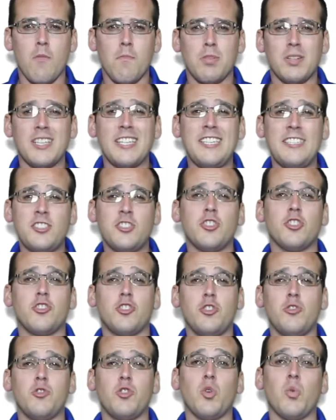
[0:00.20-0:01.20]
Police should
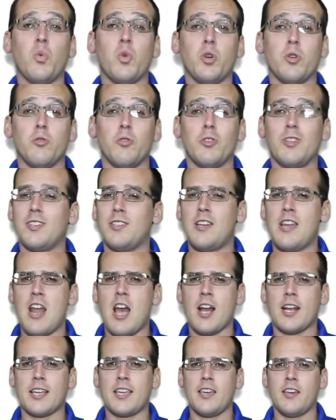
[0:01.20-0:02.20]
shoot to wound,
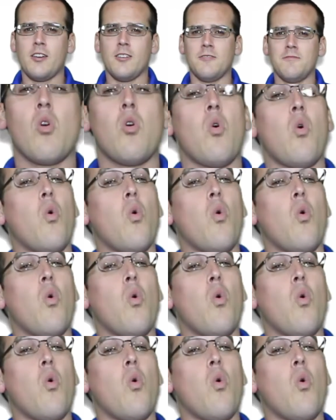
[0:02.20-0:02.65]
not kill.